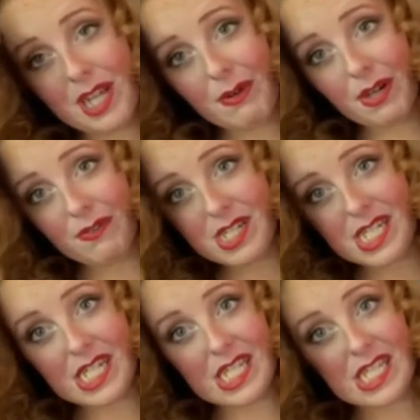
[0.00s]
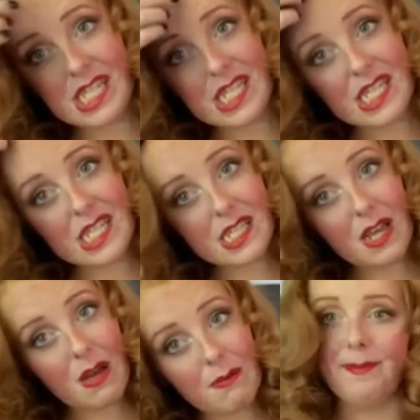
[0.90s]
I would have teased this
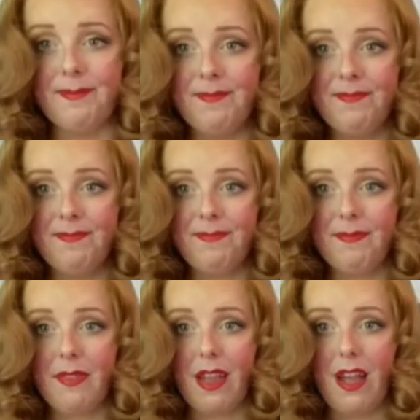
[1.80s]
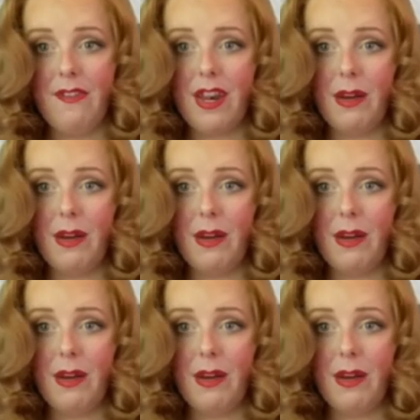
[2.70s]
some and then I